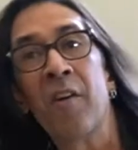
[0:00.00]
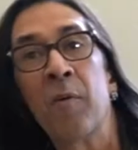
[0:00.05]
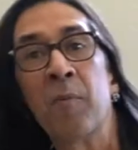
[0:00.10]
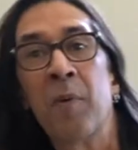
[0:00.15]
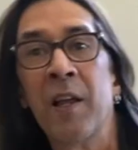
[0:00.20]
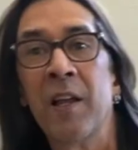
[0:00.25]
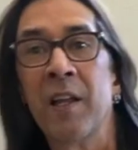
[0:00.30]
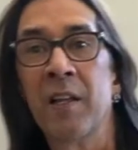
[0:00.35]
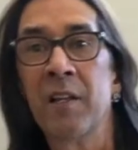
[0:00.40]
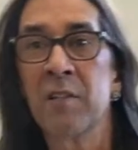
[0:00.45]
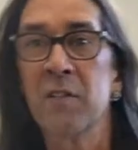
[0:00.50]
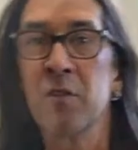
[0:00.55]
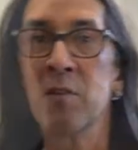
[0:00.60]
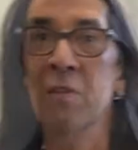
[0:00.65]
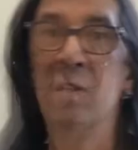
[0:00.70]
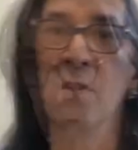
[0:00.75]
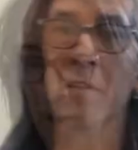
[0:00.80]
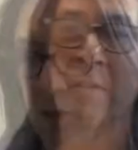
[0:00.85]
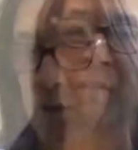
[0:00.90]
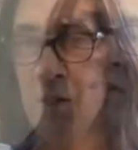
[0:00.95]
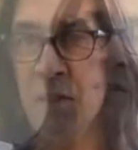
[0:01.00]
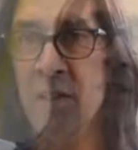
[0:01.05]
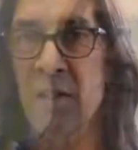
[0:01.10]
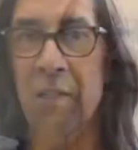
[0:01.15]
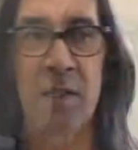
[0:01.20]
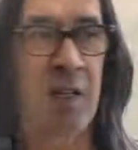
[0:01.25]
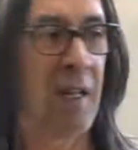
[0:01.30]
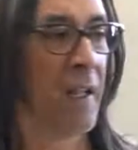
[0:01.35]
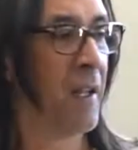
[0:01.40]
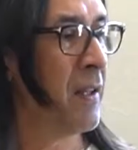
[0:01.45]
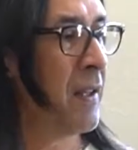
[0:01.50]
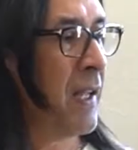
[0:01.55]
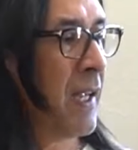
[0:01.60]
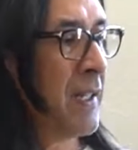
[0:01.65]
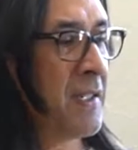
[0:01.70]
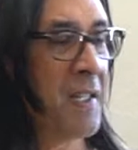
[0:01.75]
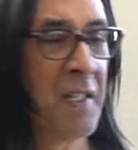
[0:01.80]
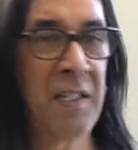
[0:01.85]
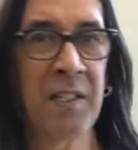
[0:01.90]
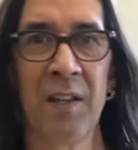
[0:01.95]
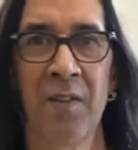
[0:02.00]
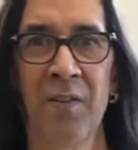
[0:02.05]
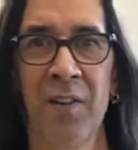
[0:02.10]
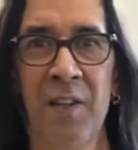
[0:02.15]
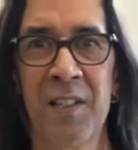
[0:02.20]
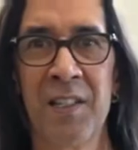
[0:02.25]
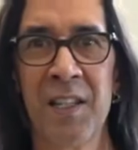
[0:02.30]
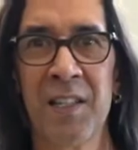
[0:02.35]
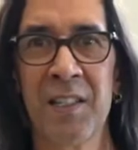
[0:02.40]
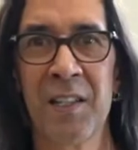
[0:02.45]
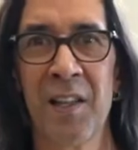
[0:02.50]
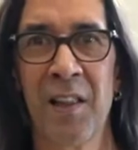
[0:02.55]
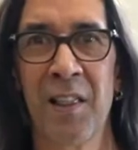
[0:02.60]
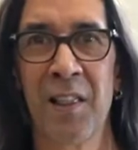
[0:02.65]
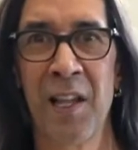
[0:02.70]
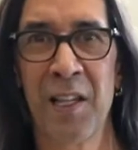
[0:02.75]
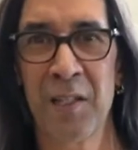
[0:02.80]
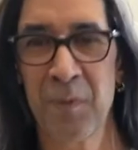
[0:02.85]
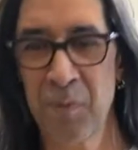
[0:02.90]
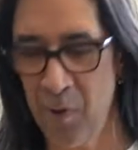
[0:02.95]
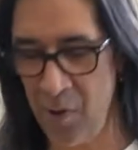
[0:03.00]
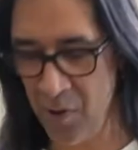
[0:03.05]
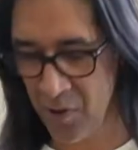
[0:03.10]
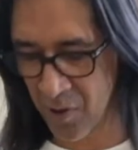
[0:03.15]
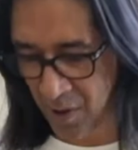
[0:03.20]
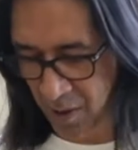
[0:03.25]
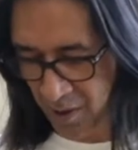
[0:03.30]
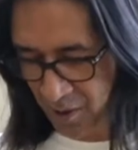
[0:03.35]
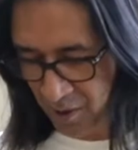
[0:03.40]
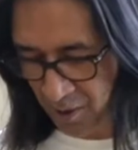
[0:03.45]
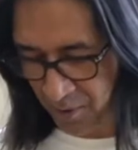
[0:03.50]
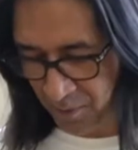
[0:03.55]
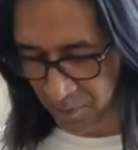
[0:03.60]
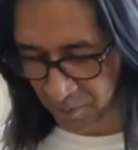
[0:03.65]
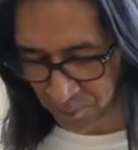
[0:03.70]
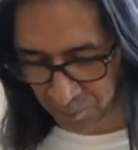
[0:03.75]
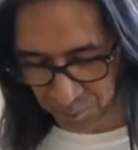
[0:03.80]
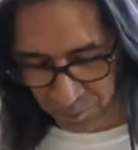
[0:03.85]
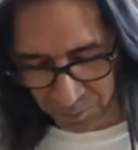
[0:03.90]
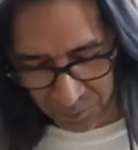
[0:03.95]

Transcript: I play in the studio. This is a 1976 Les Paul Custom,